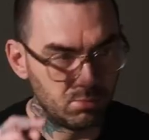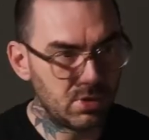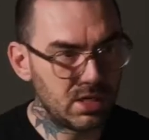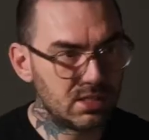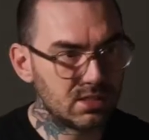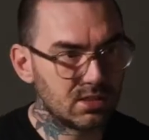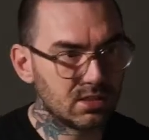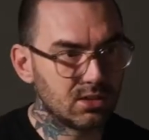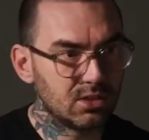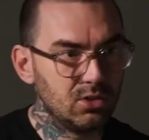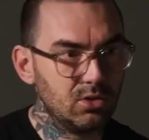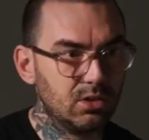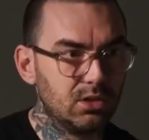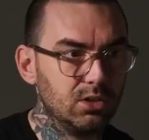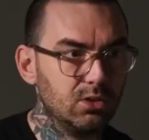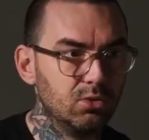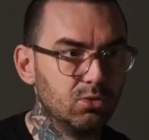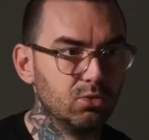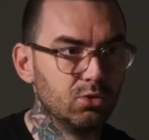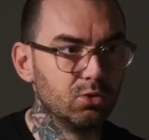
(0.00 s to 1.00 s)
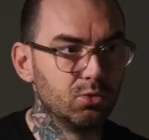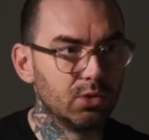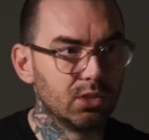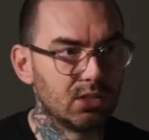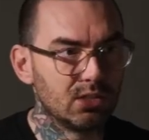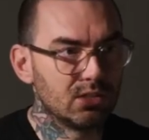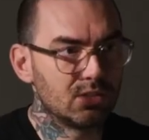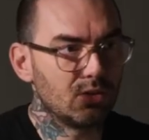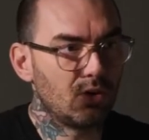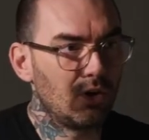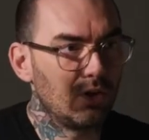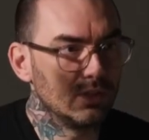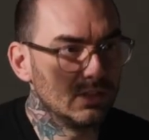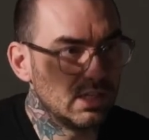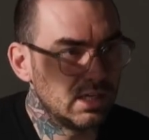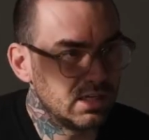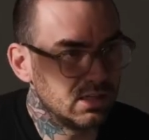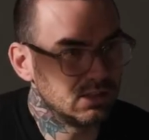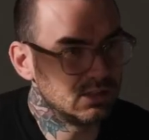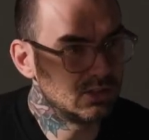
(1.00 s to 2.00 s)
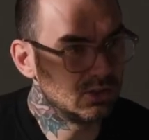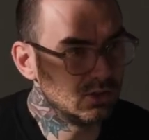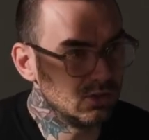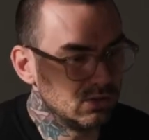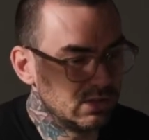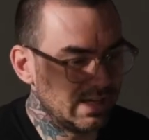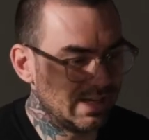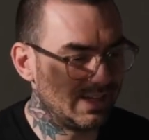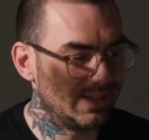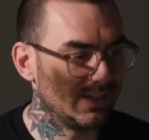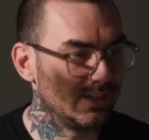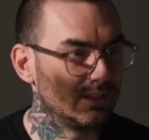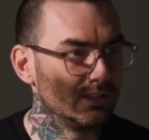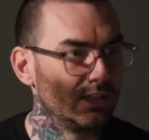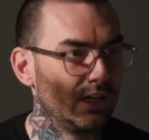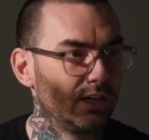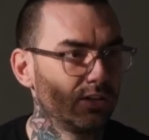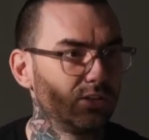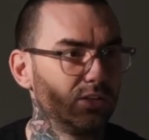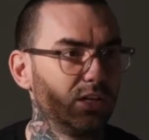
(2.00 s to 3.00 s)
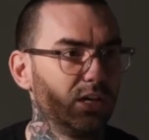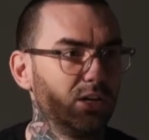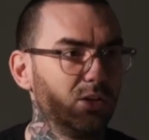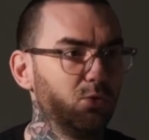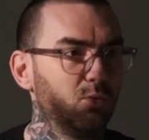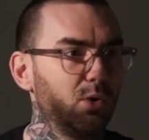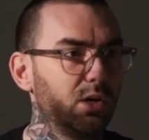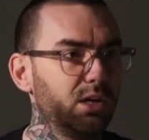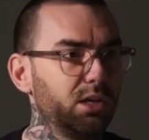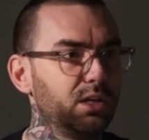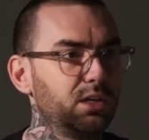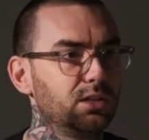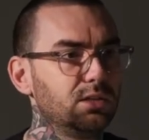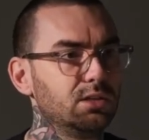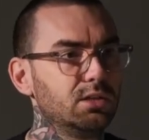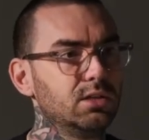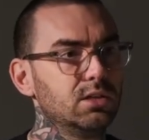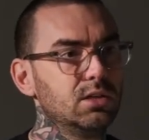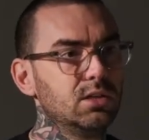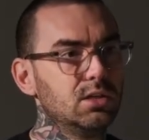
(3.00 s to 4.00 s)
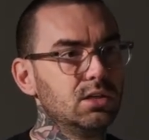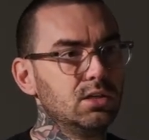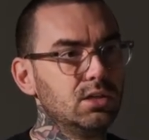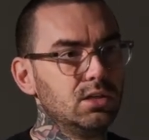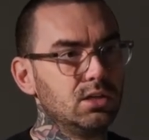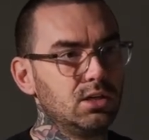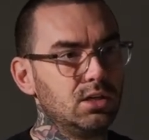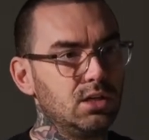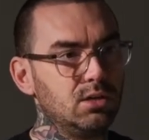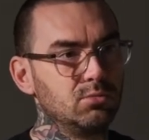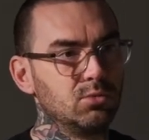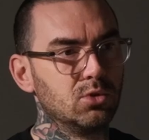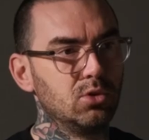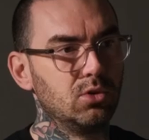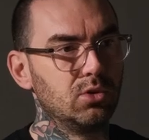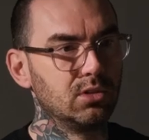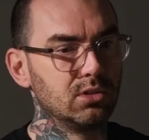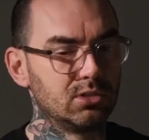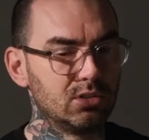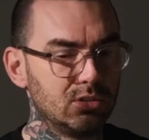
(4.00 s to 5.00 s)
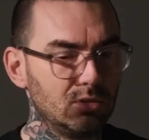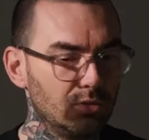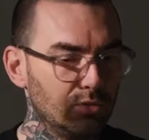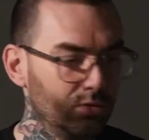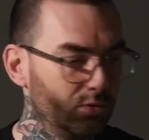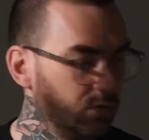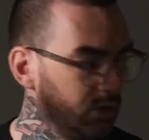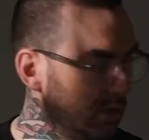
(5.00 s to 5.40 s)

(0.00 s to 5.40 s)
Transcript: basically you can noodle with this all day until you get it exactly how you want it. I'm going to